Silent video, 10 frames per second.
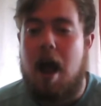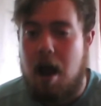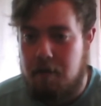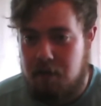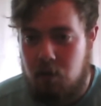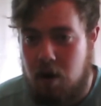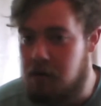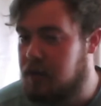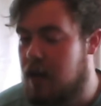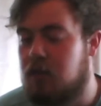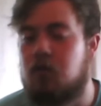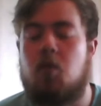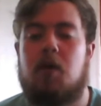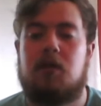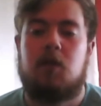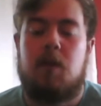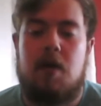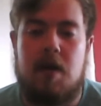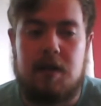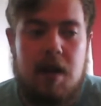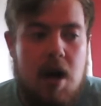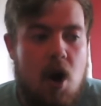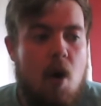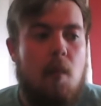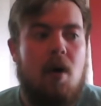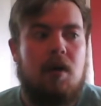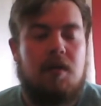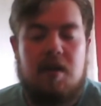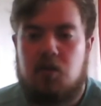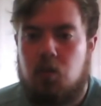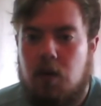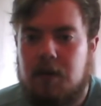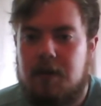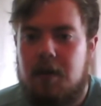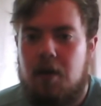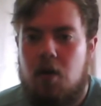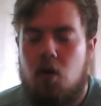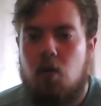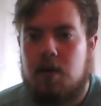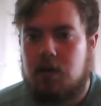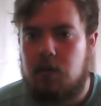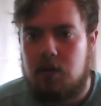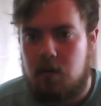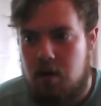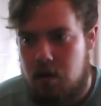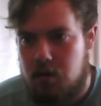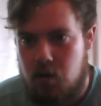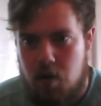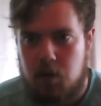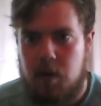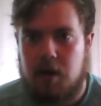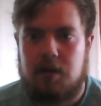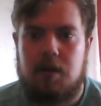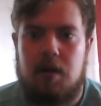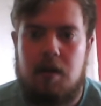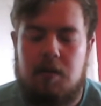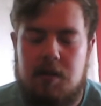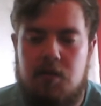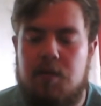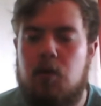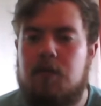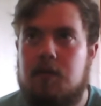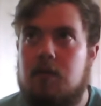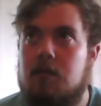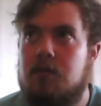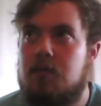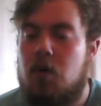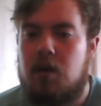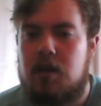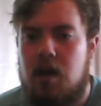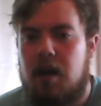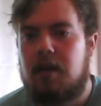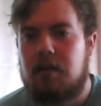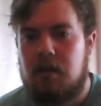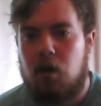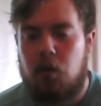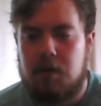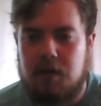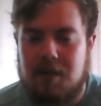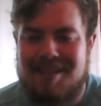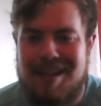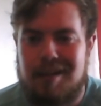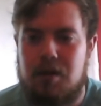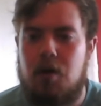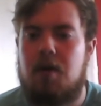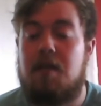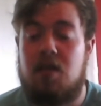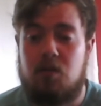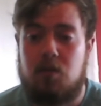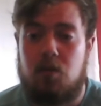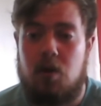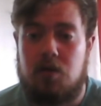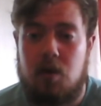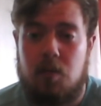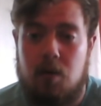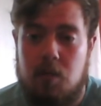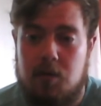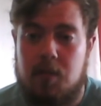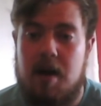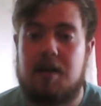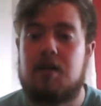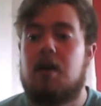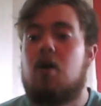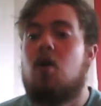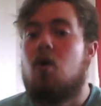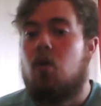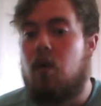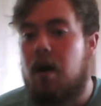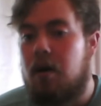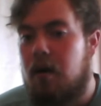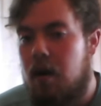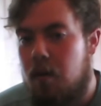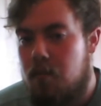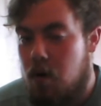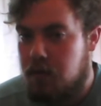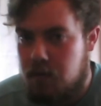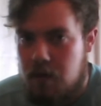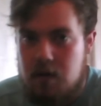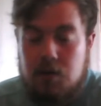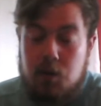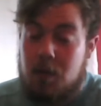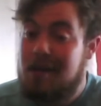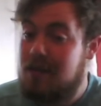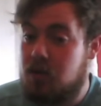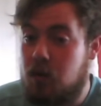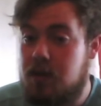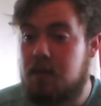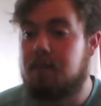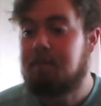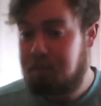everywhere. He's getting so much experience. But this was always going to be a squash match. There was 3 moves. There was a body check, there was a senton, and then there was a top rope splash, where Bronson Reed just basically squished them,